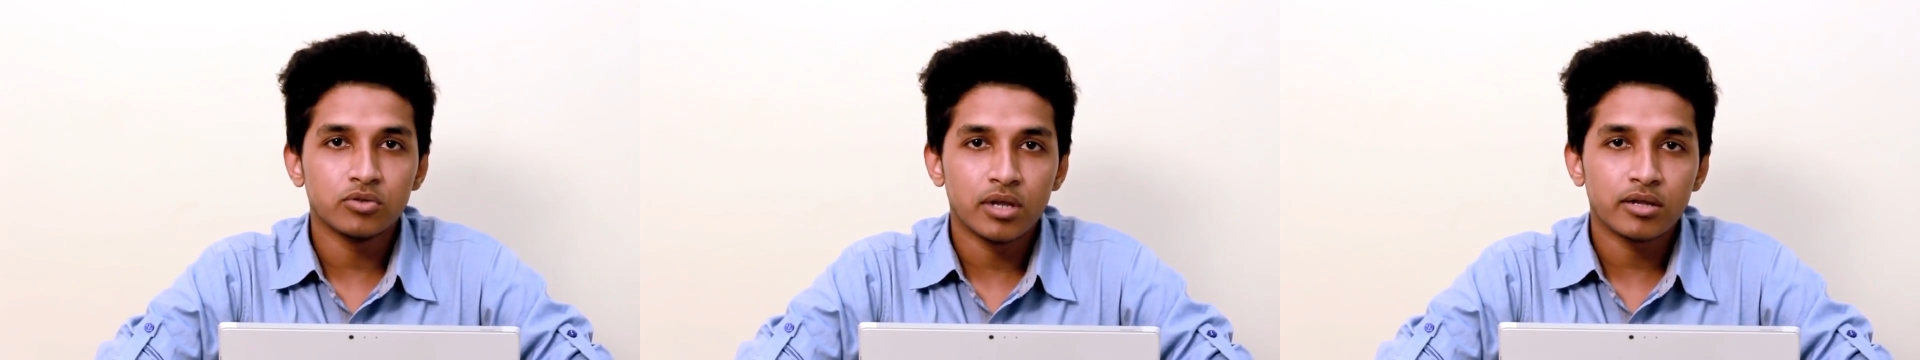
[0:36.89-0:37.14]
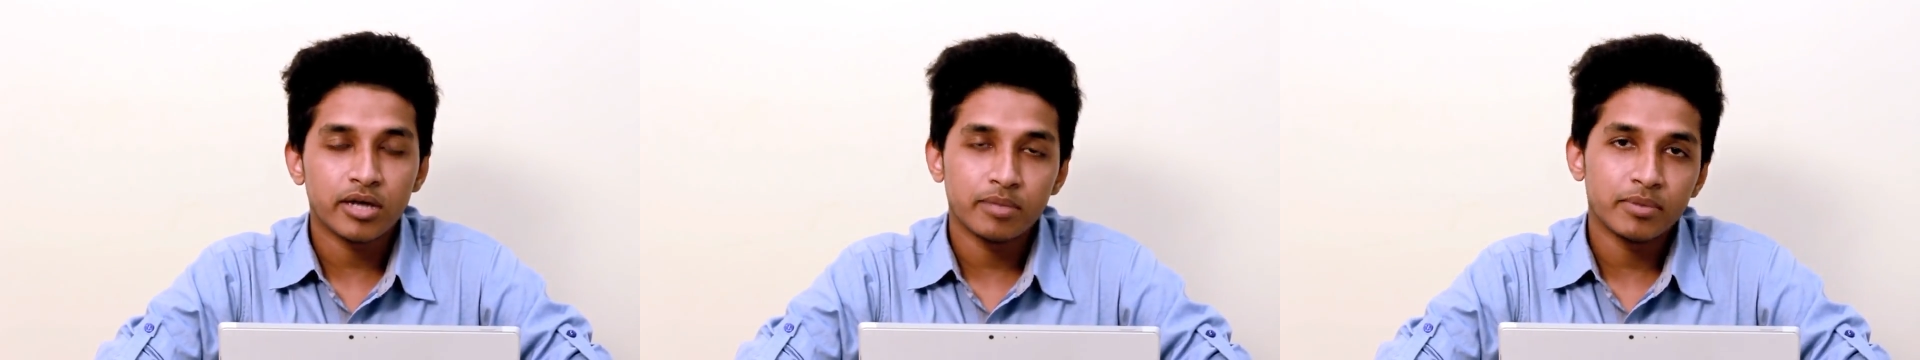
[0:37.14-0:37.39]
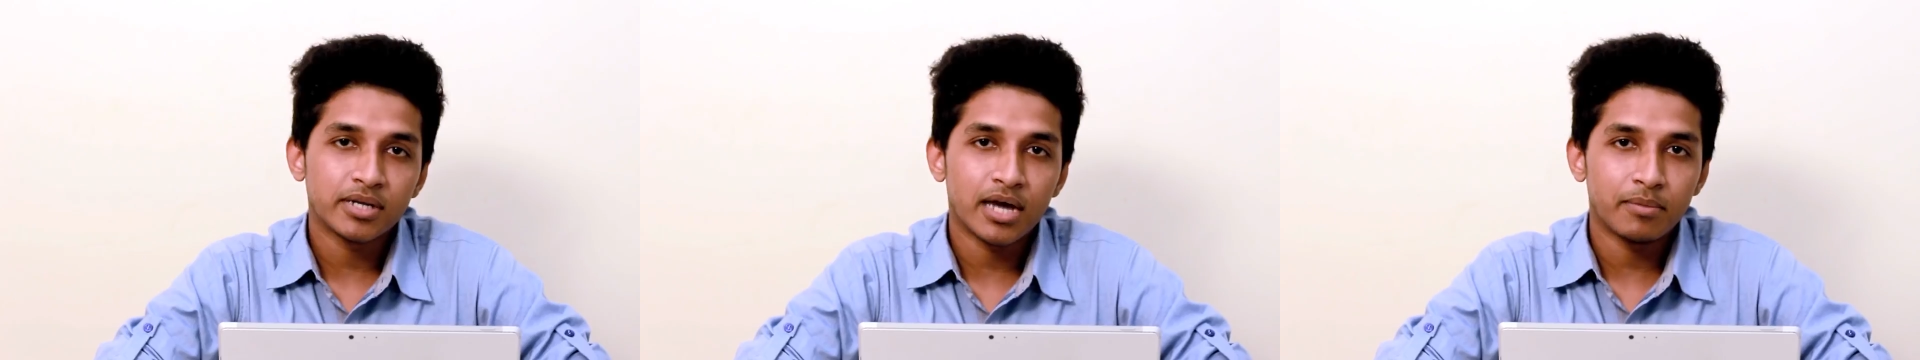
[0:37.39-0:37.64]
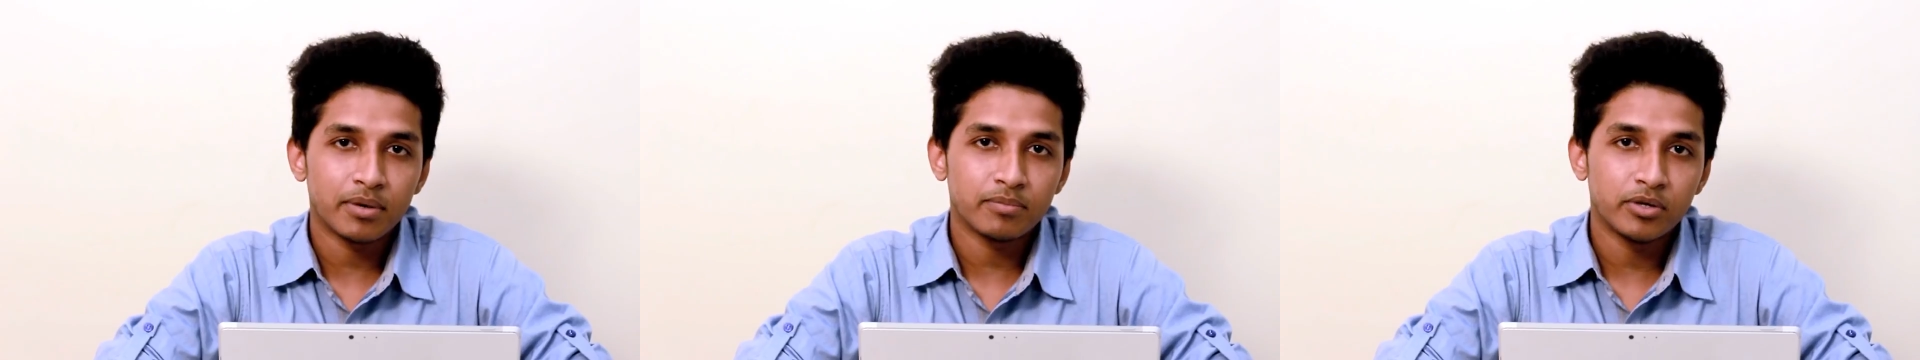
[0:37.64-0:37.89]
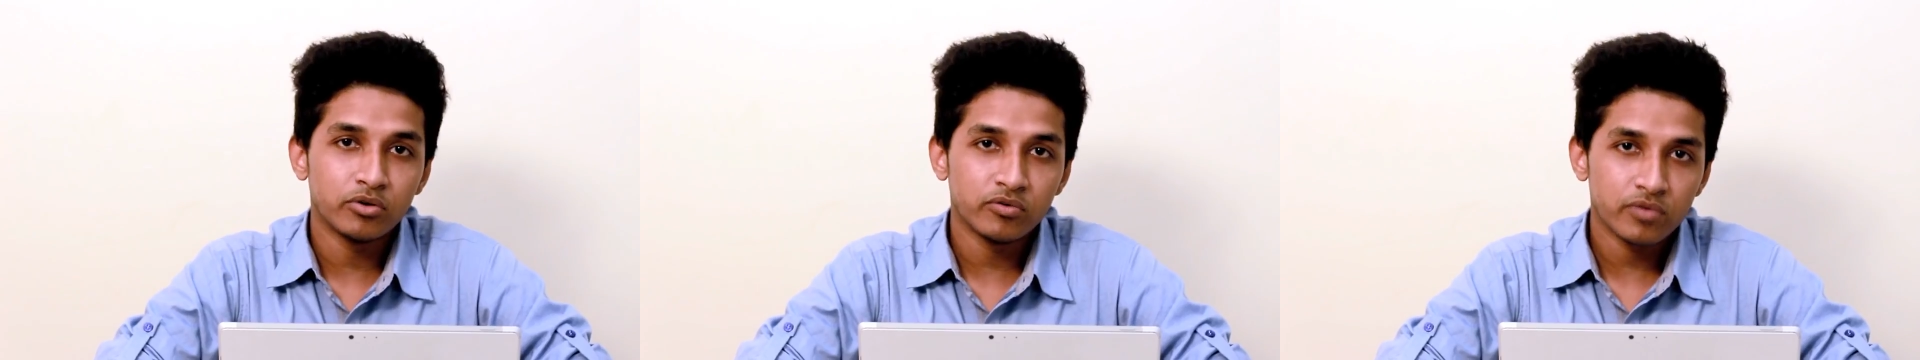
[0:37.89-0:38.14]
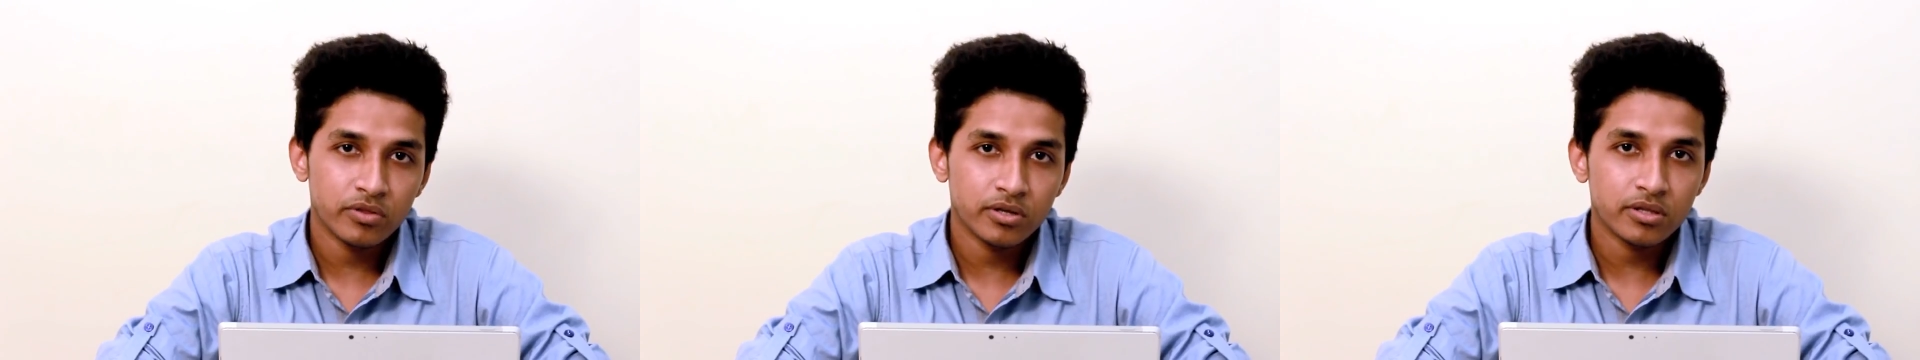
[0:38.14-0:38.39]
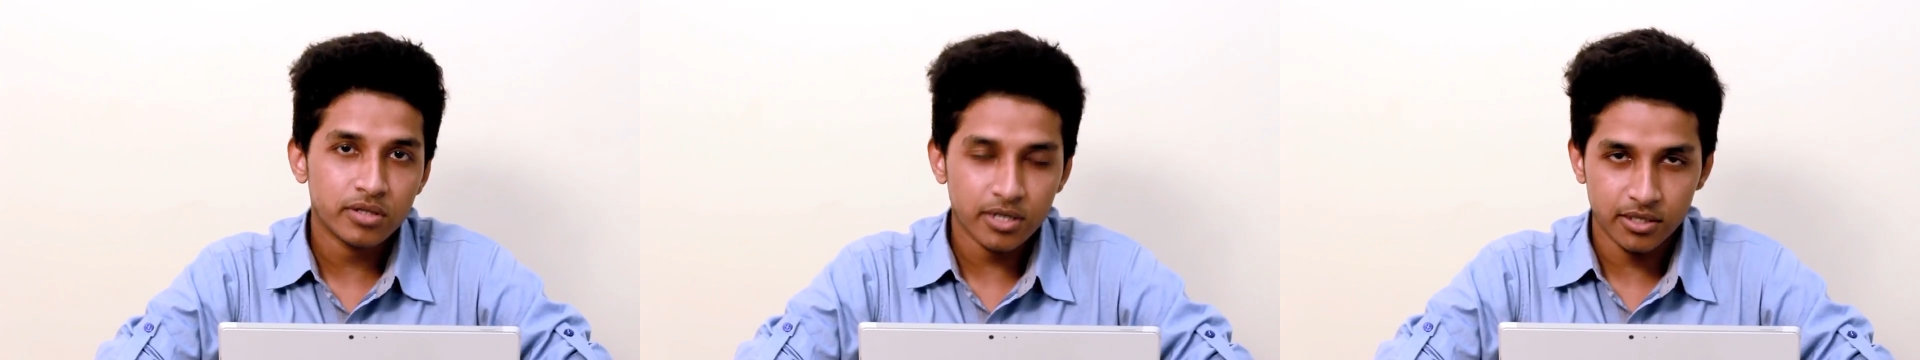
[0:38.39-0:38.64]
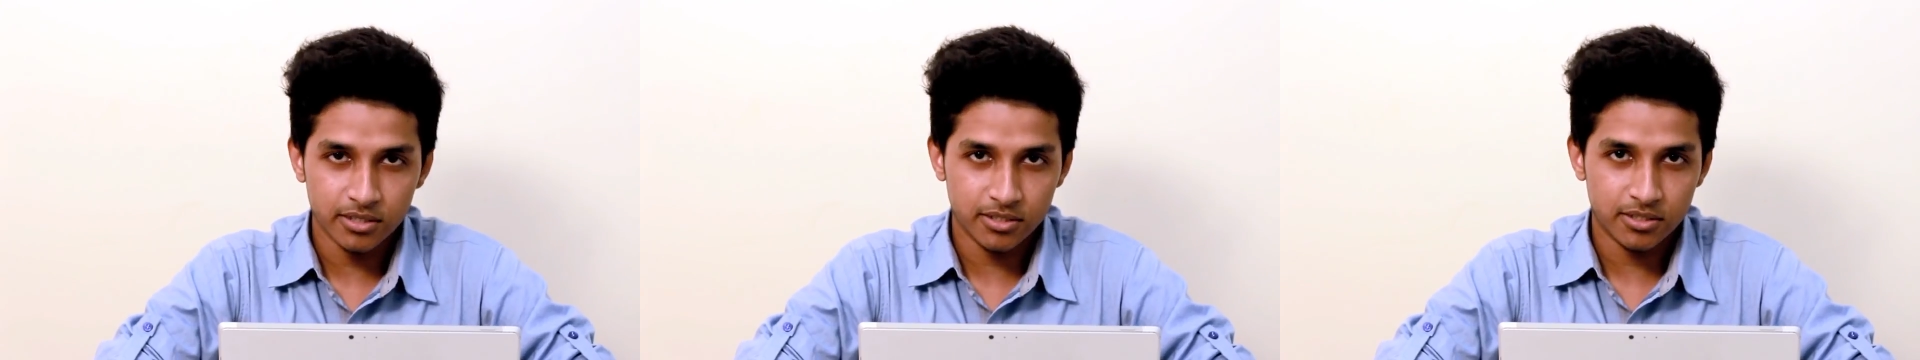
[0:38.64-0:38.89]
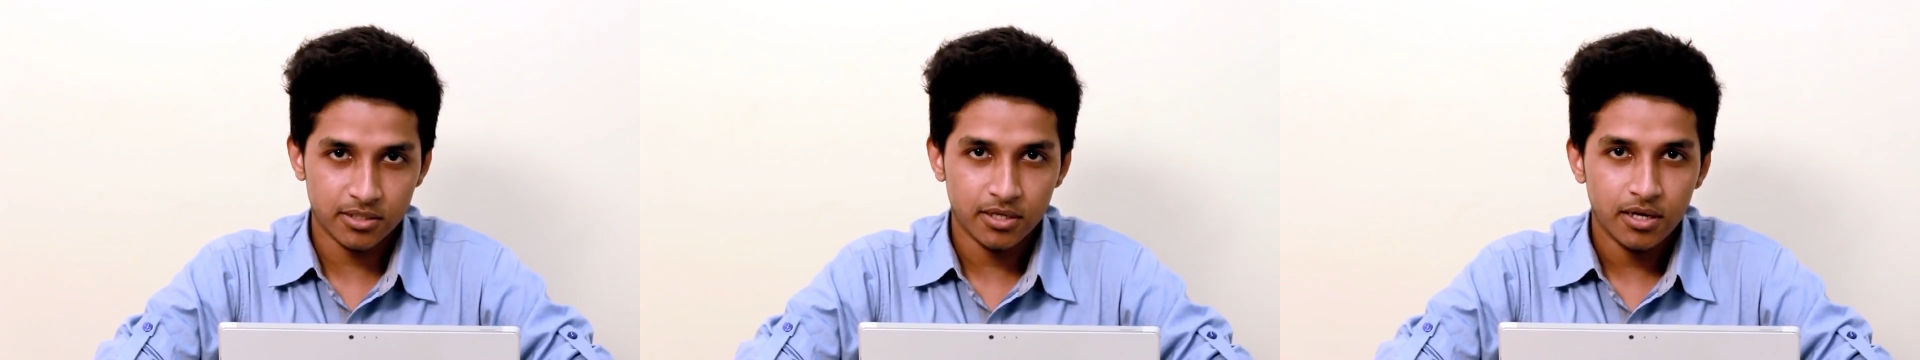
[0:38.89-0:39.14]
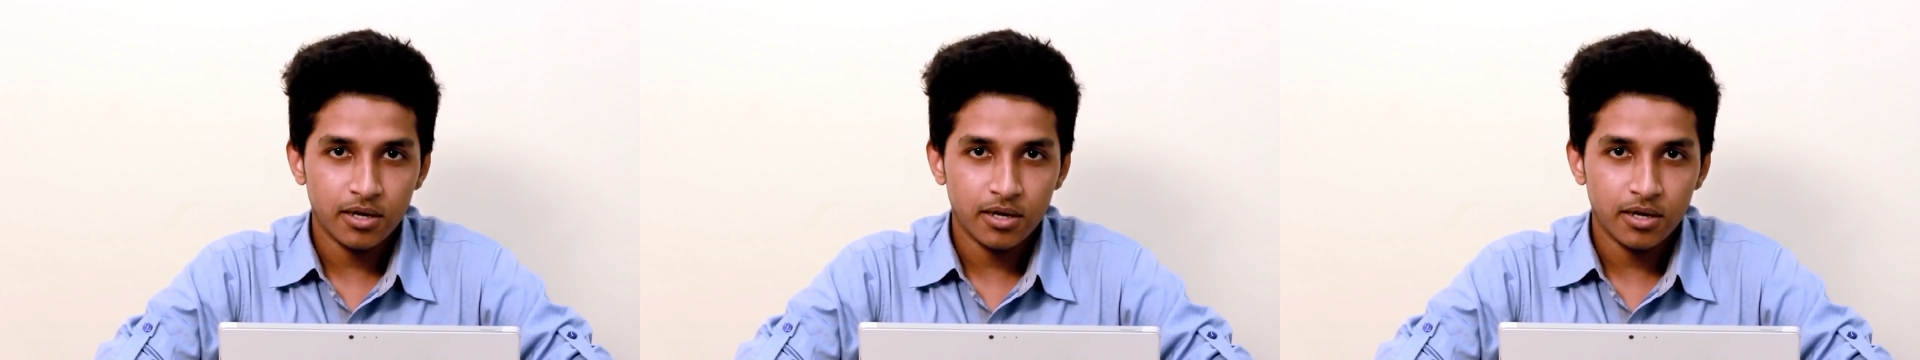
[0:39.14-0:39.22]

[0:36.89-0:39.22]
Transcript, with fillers: to allocate my time at my university studies.